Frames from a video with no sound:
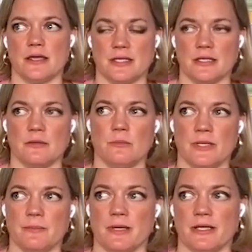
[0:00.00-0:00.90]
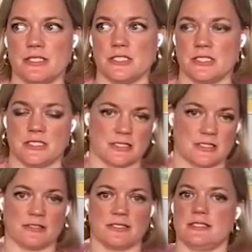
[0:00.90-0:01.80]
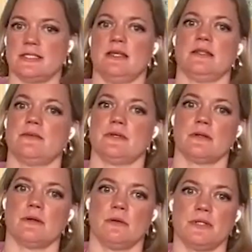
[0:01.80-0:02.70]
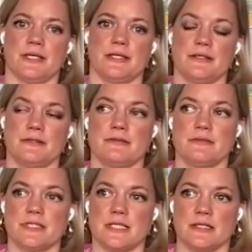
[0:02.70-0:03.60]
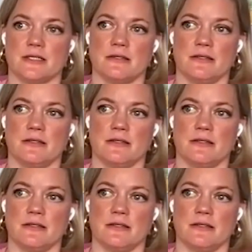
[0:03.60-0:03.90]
I think we managed to discuss it together and got there together.